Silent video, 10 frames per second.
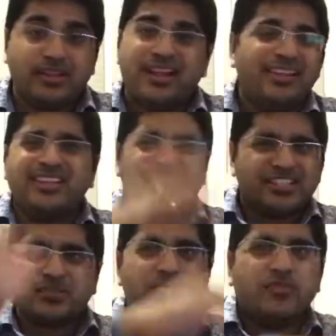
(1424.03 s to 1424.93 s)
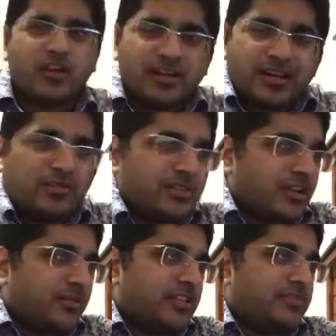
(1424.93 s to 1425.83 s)
Let's just move on. I don't want to
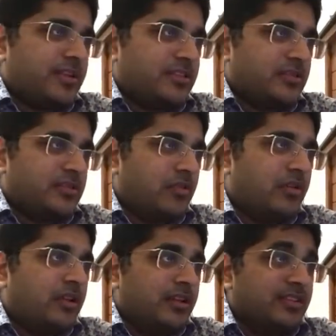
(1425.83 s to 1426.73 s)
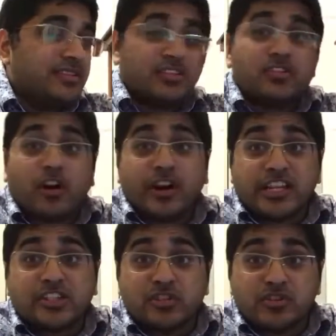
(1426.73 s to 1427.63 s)
talk about this match anymore. This sorry
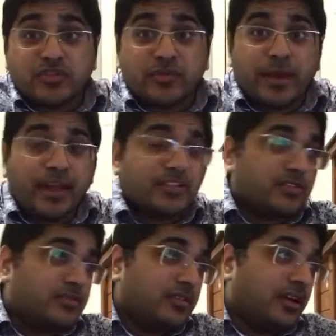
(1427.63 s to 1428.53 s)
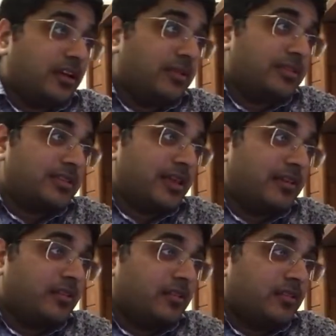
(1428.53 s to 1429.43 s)
excuse of a match, let me
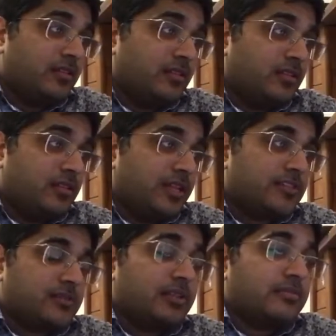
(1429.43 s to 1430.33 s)
say. This was